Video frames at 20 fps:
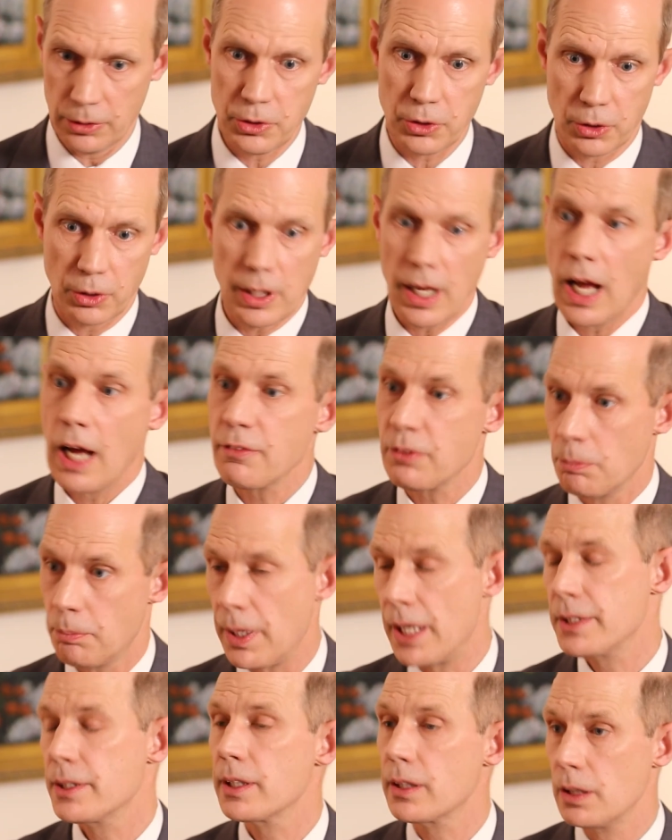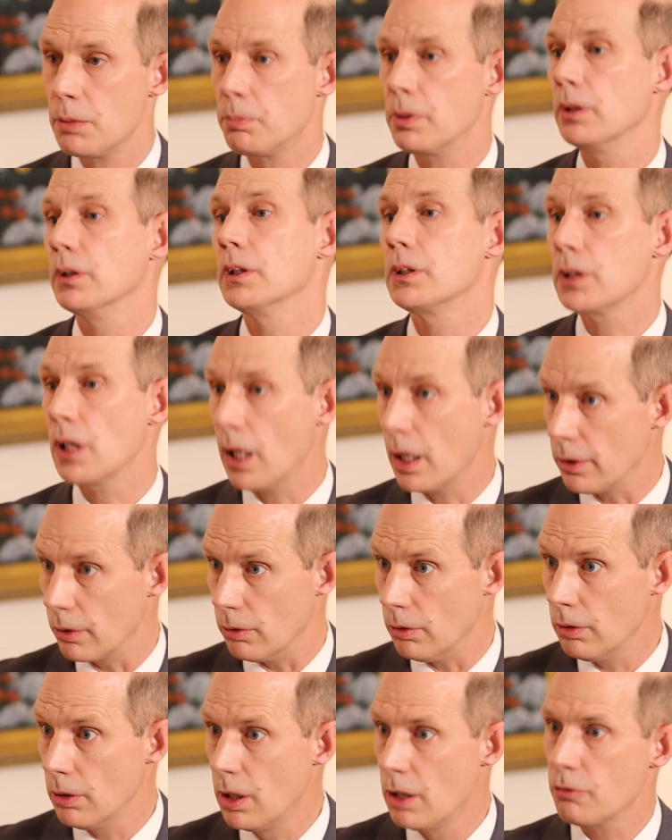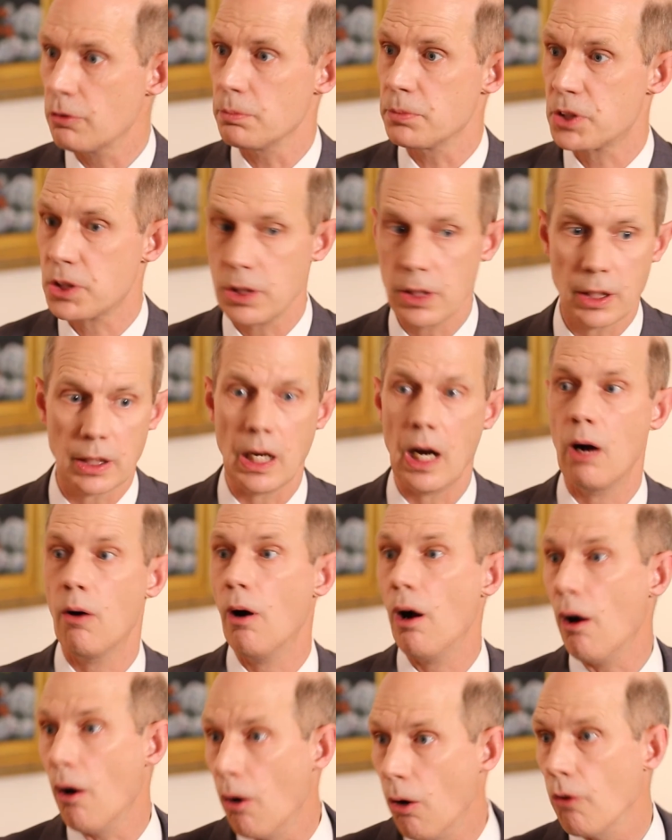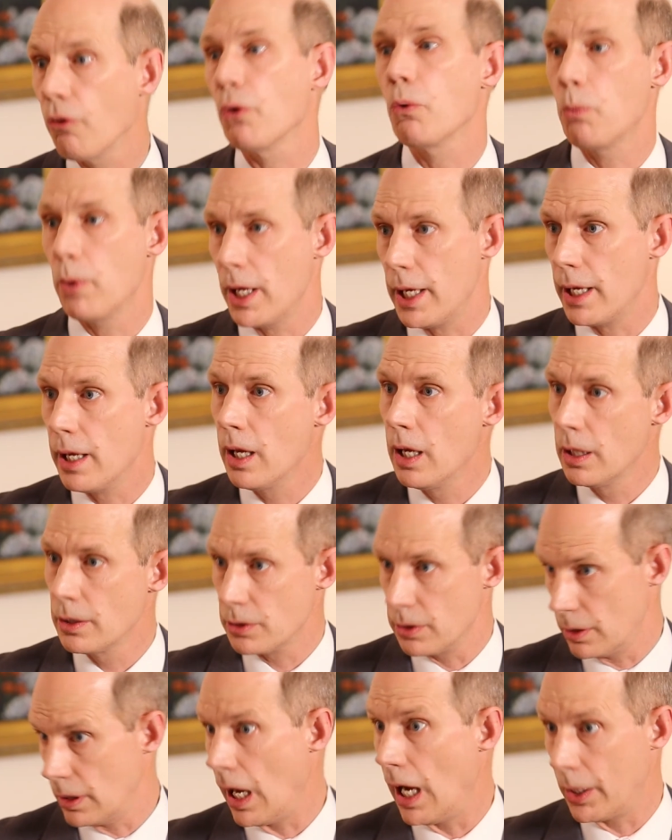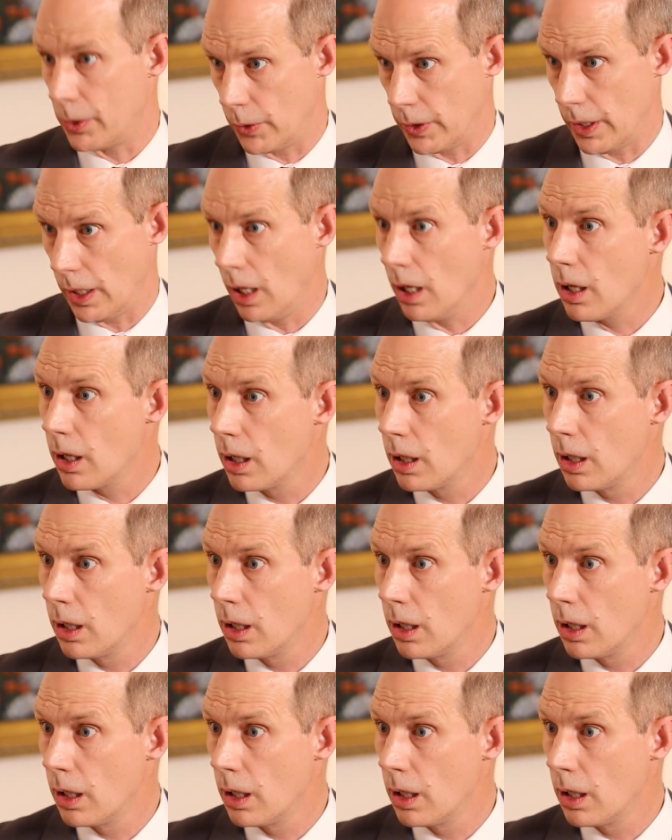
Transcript: You're going to have to basically build a tunnel from Shinagawa all the way to Nagoya.